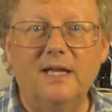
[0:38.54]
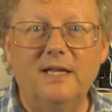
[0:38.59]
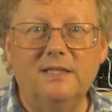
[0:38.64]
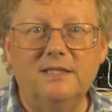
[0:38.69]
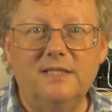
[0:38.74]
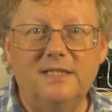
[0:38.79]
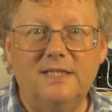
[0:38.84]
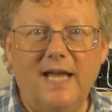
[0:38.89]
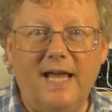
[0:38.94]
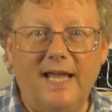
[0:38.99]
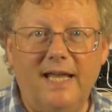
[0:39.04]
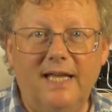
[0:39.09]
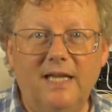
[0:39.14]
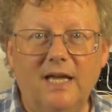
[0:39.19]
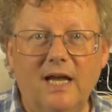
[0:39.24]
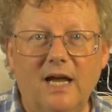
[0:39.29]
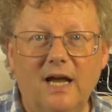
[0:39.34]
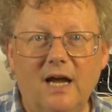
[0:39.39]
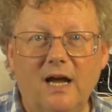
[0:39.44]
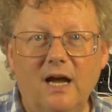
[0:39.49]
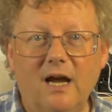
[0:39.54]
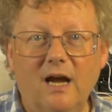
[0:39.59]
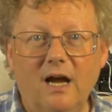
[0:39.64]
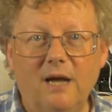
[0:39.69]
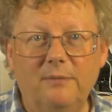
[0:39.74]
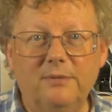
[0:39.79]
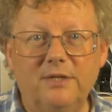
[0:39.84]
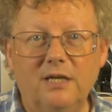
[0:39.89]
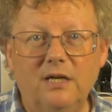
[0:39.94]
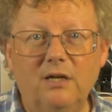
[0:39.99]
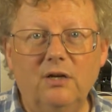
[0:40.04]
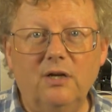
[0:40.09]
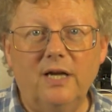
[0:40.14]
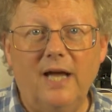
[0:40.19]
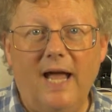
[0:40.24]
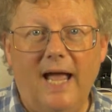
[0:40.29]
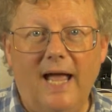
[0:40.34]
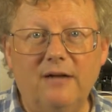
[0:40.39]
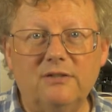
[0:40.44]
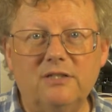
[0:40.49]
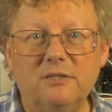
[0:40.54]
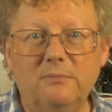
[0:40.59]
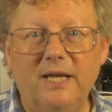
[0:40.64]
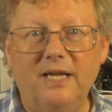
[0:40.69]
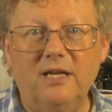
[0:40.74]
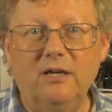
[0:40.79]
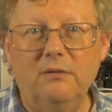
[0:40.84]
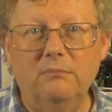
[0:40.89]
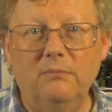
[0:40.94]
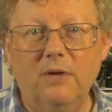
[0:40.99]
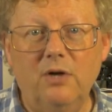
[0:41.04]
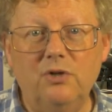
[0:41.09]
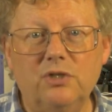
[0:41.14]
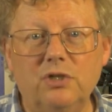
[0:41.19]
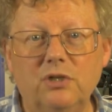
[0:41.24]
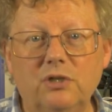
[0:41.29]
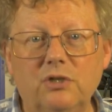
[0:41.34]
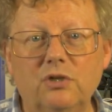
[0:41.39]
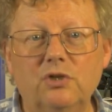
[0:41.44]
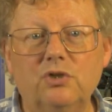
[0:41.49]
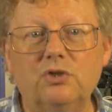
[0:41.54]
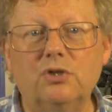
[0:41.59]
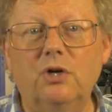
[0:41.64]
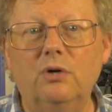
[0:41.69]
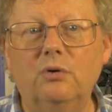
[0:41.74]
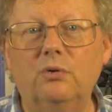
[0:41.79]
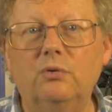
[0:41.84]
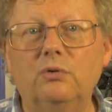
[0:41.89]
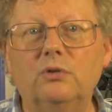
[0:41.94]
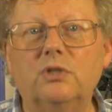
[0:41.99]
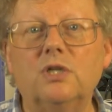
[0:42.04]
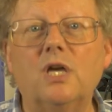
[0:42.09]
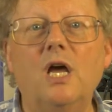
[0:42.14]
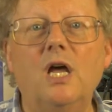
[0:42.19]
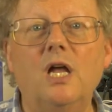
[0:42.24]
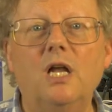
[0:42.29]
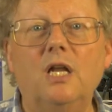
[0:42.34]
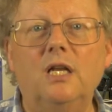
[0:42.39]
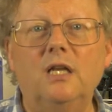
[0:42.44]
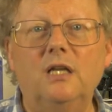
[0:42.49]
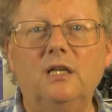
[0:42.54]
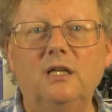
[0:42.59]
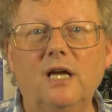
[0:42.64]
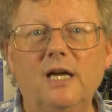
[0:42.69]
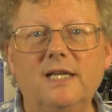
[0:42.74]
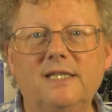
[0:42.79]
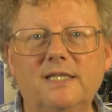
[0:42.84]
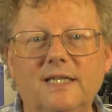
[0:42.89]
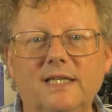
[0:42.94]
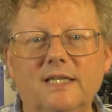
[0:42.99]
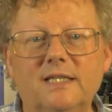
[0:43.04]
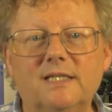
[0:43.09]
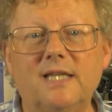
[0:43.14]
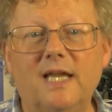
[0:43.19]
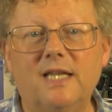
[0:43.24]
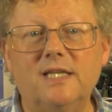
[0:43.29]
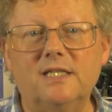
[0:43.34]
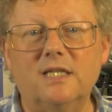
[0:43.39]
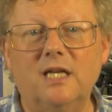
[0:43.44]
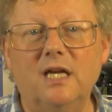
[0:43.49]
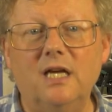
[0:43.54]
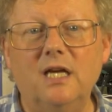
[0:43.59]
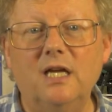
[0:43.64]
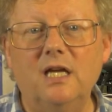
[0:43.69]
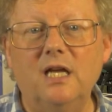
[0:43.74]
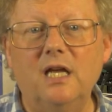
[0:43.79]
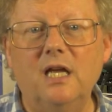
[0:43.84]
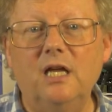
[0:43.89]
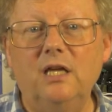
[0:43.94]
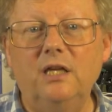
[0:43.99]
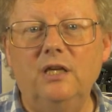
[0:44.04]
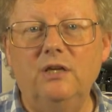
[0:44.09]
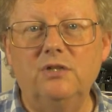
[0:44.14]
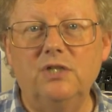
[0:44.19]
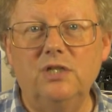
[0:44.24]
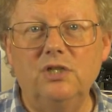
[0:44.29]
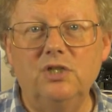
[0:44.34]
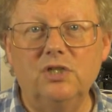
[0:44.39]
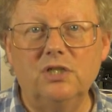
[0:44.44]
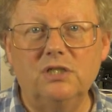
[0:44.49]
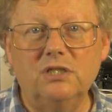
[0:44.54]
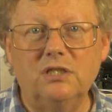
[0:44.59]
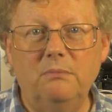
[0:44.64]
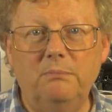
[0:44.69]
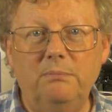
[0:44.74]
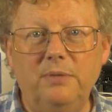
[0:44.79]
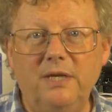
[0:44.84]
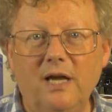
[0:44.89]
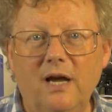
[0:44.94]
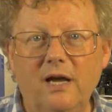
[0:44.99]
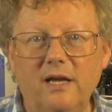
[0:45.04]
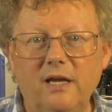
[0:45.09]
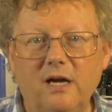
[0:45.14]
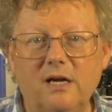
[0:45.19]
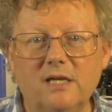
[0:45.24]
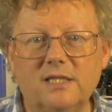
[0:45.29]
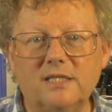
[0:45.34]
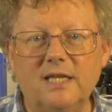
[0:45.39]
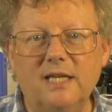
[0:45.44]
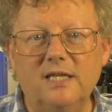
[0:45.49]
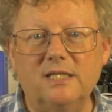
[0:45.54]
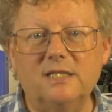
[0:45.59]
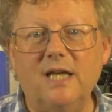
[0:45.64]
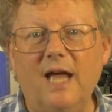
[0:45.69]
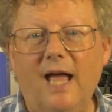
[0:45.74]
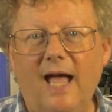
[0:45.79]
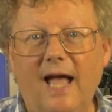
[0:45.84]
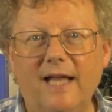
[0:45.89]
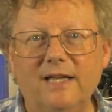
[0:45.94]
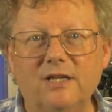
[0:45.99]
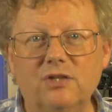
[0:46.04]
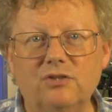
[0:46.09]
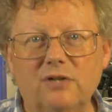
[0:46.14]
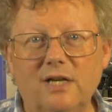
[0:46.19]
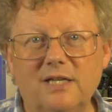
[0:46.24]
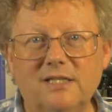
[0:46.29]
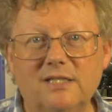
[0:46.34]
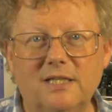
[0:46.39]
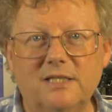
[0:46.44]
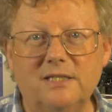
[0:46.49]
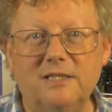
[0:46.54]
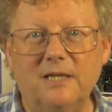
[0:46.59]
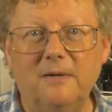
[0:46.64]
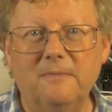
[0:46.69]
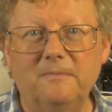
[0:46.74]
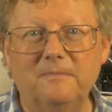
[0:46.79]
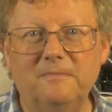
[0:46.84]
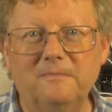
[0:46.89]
Today I'm going to look at how to make a motion controlled lighting sensor using just a PIR sensor and a transistor.